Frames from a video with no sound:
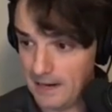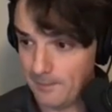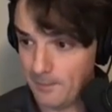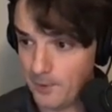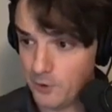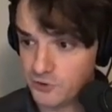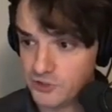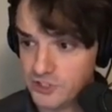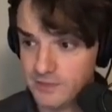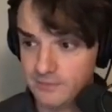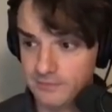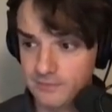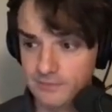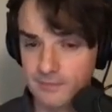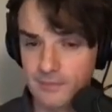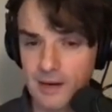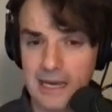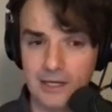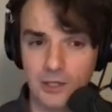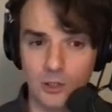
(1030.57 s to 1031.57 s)
approach in
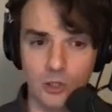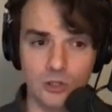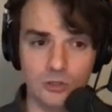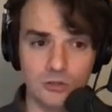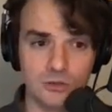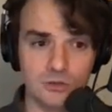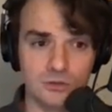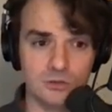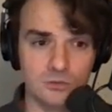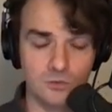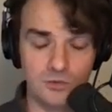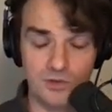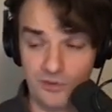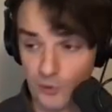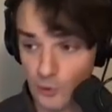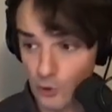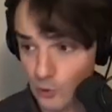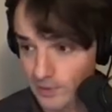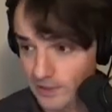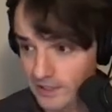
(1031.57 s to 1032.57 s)
Micronaut with
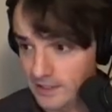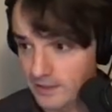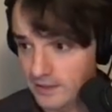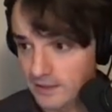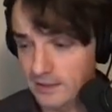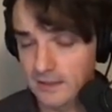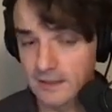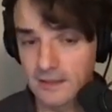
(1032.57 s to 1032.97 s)
Groovy.